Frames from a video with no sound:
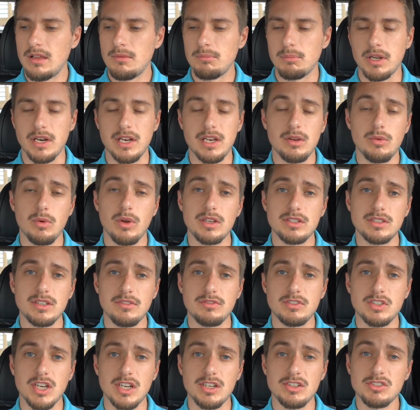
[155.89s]
But anyways,
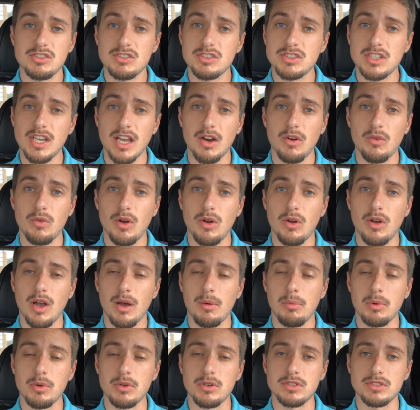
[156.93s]
they've changed the second row
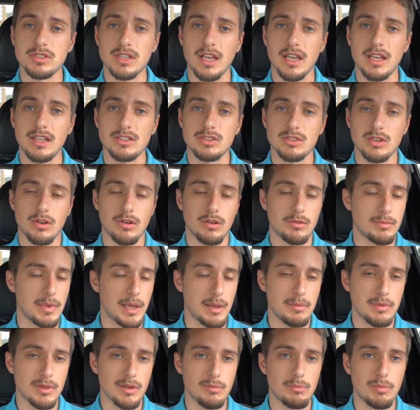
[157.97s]
coupler design, so
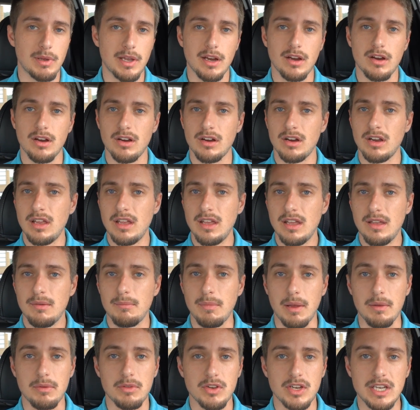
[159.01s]
maybe they're bigger,
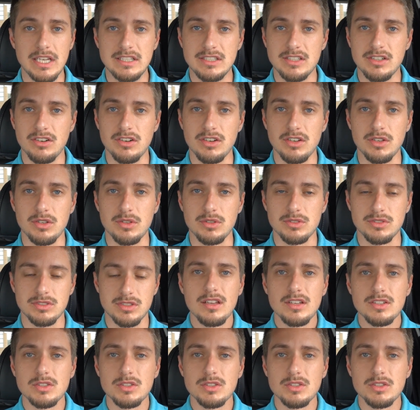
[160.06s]
maybe they're easier to use.